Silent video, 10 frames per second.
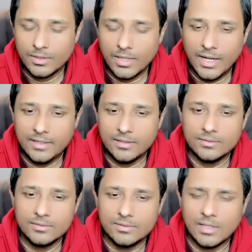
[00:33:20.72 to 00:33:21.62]
And
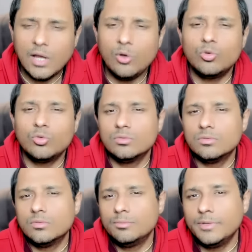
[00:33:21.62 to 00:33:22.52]
now,
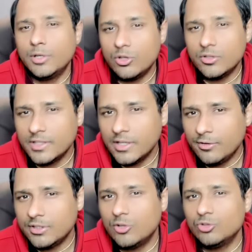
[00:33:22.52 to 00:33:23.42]
because
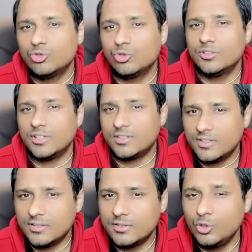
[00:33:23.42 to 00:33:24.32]
11th house shows
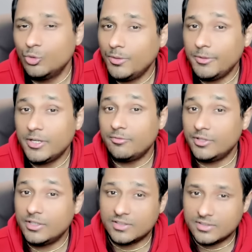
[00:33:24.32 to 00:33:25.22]
success, you may become
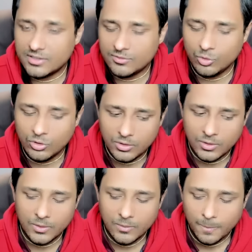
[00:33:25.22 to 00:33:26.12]
very successful.
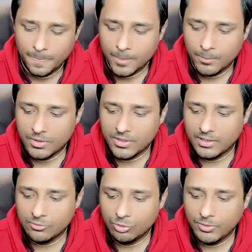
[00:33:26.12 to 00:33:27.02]
But
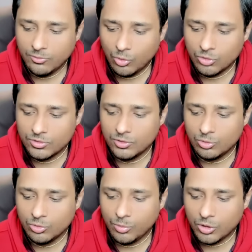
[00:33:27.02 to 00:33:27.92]
Ketu may force you
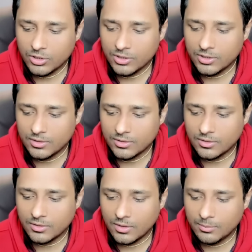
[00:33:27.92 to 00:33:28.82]
to ponder
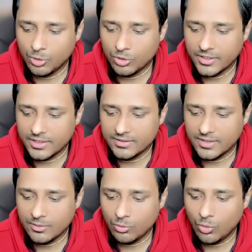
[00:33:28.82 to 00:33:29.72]
upon things
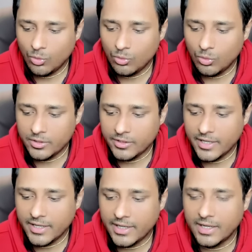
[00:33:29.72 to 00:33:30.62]
like what did
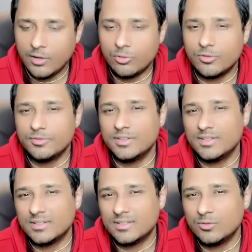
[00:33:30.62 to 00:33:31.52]
I gain out of this
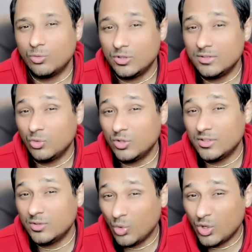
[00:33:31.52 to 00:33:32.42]
success? Was it was
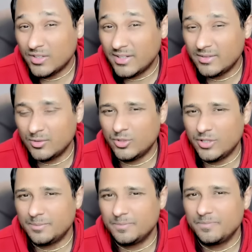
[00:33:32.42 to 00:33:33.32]
it worth it? Okay.